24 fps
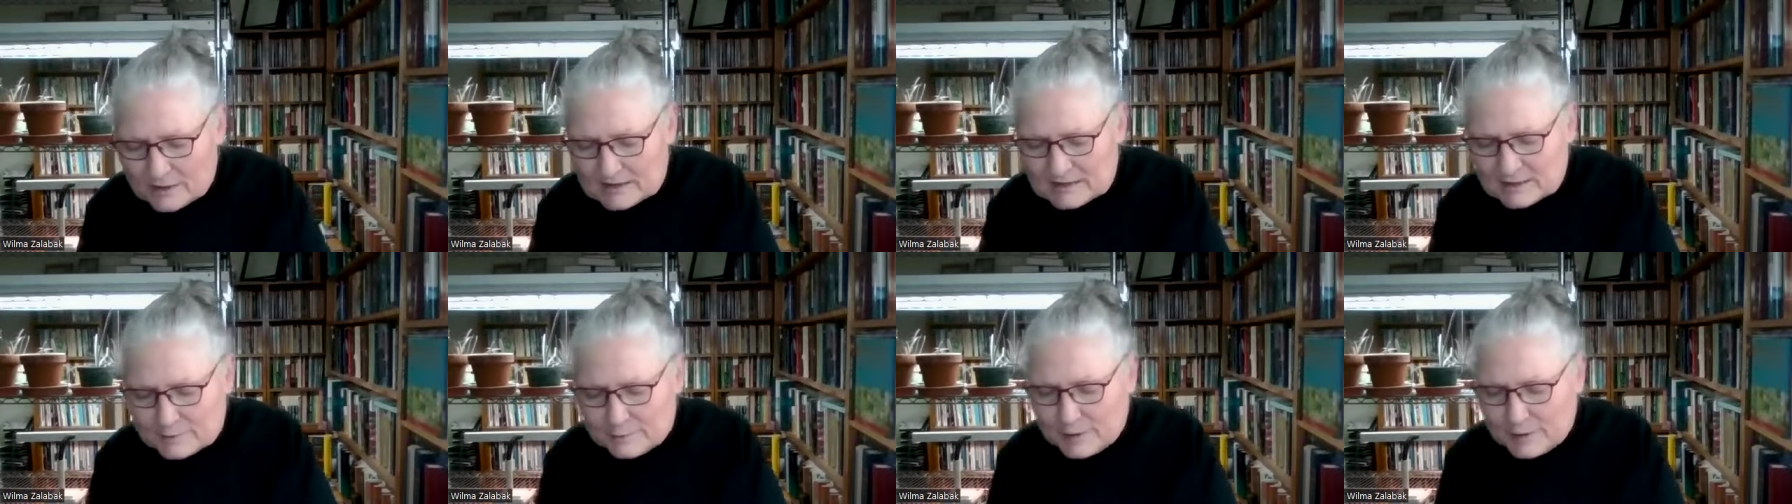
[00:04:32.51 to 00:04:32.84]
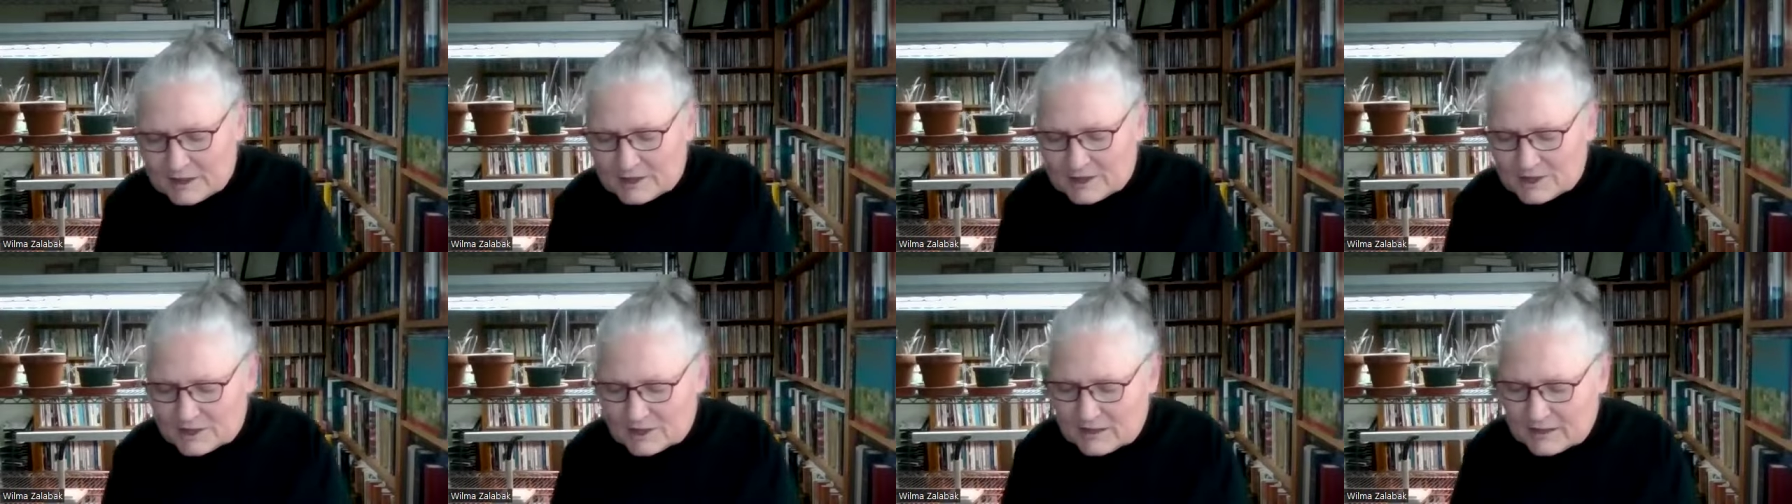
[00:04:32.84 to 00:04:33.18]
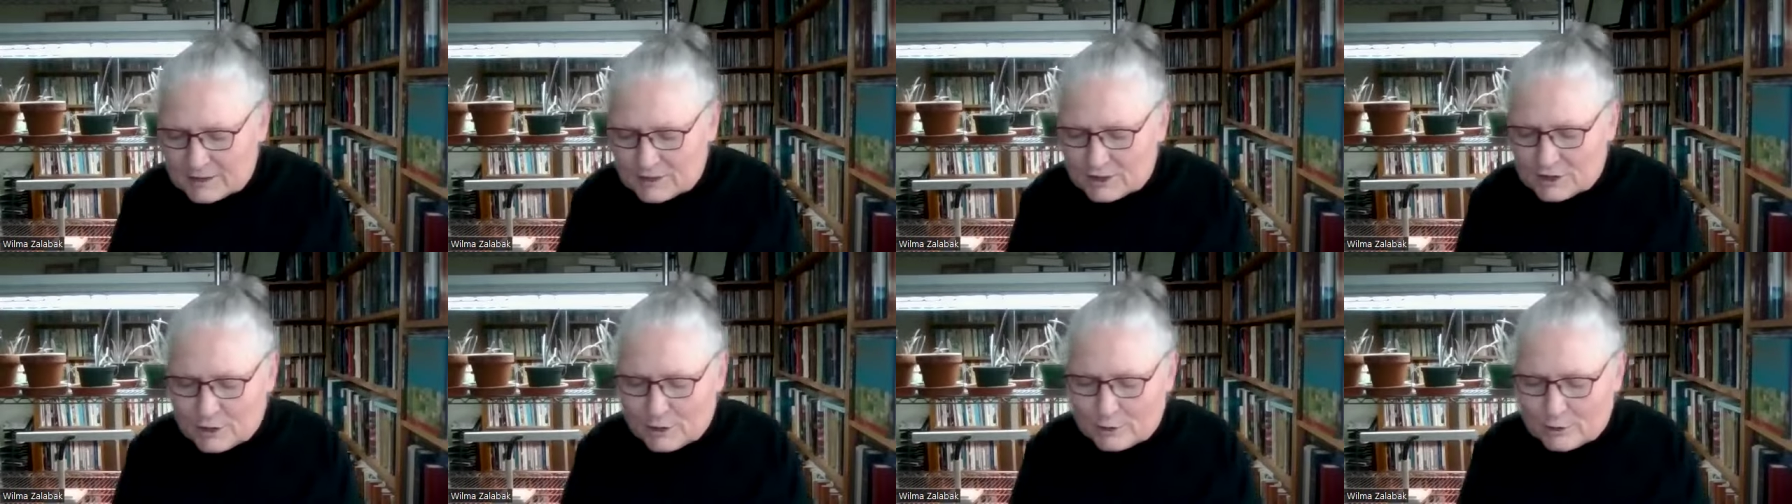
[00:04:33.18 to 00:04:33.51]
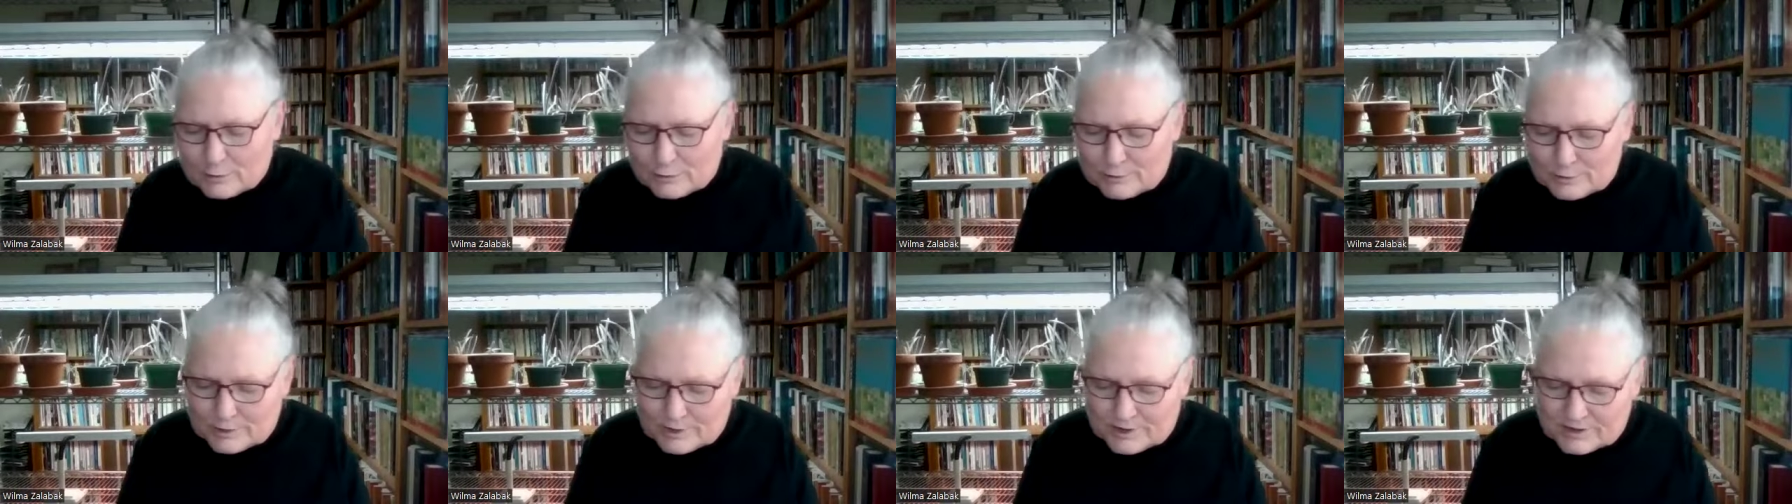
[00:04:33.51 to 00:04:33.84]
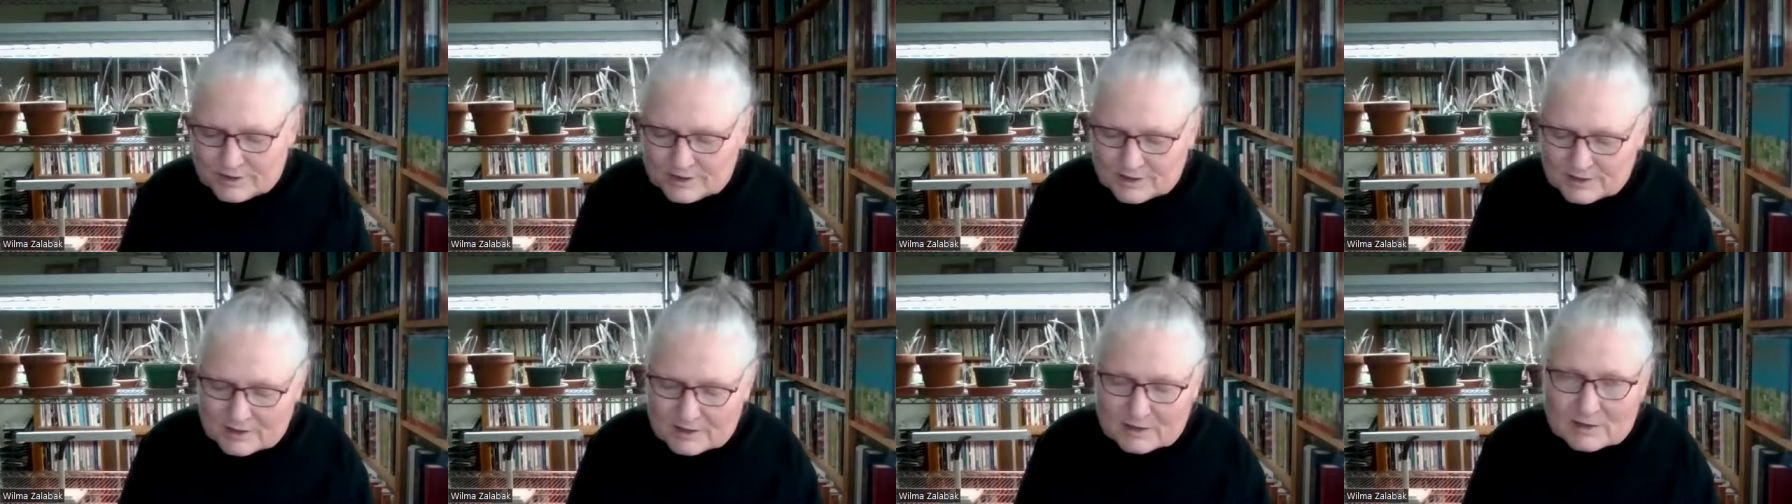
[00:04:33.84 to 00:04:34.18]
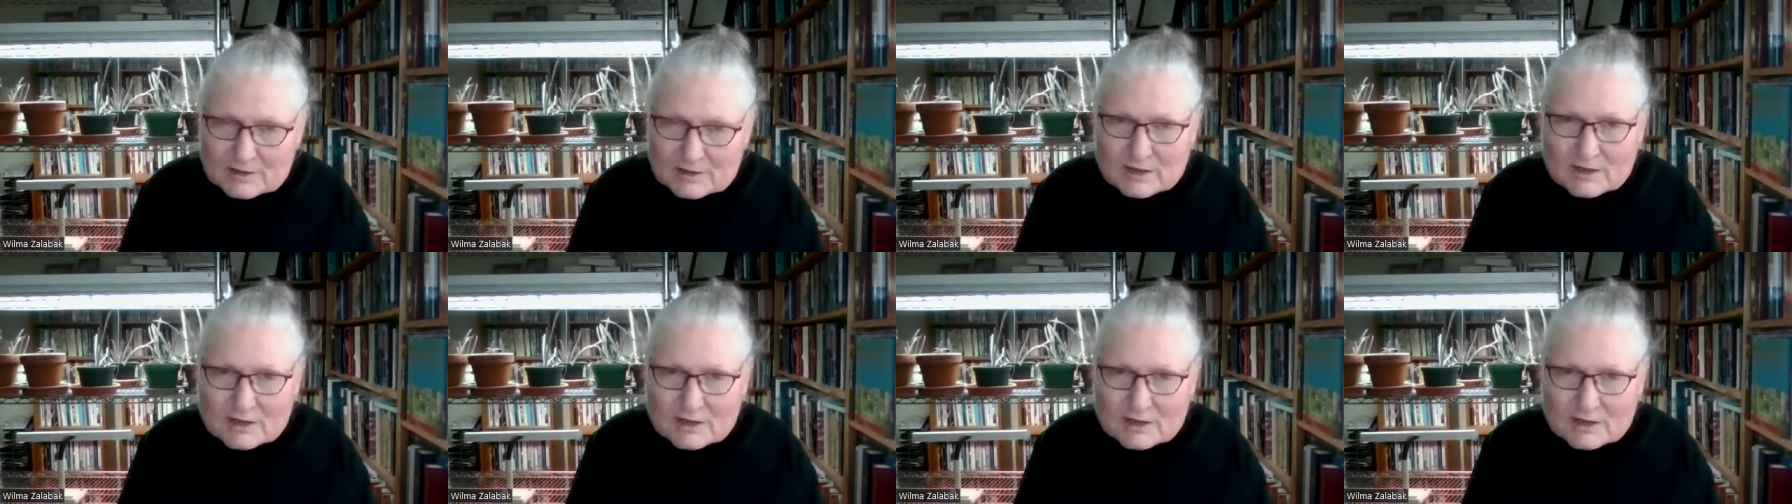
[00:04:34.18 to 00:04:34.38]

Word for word: especially chose.